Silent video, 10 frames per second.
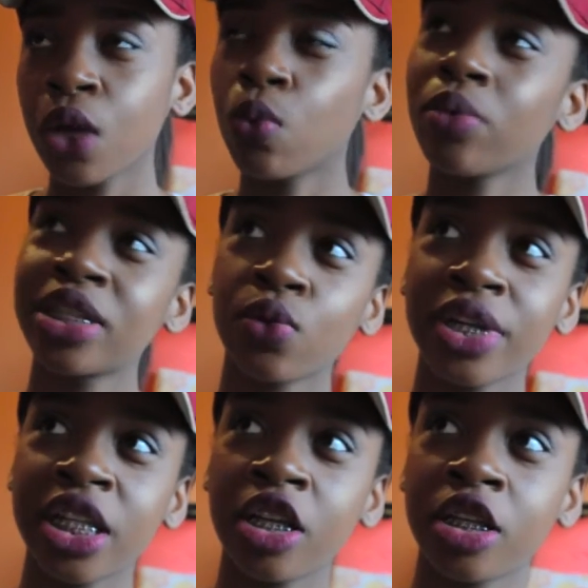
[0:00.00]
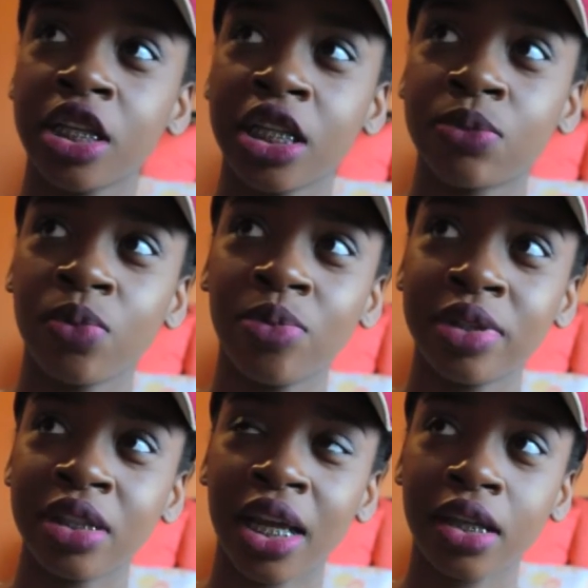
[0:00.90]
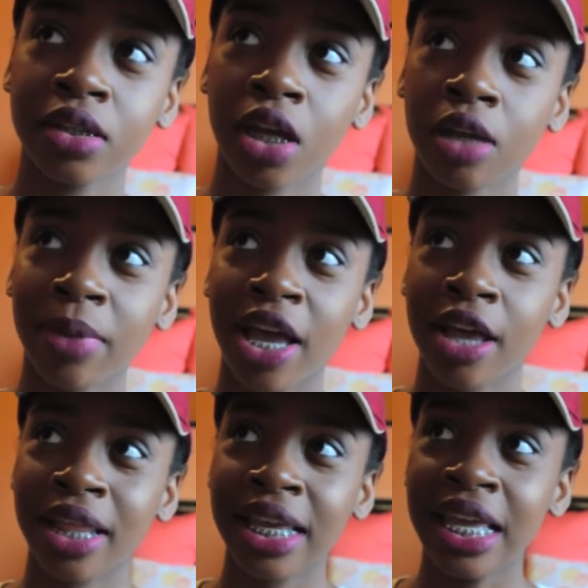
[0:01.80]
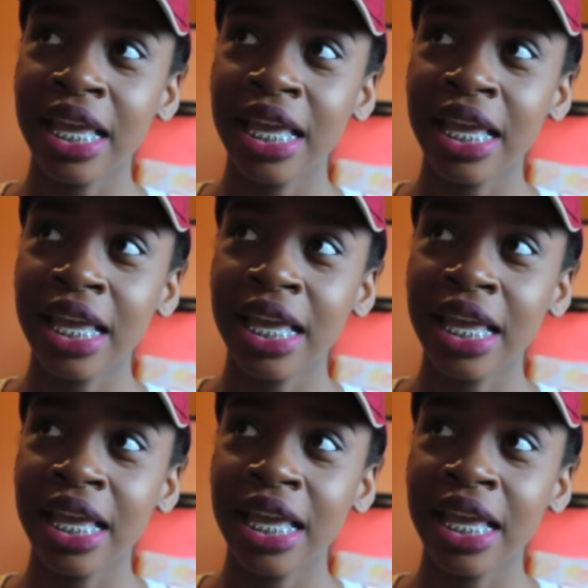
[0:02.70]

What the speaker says: Well, we sort of did because we was like talking about how like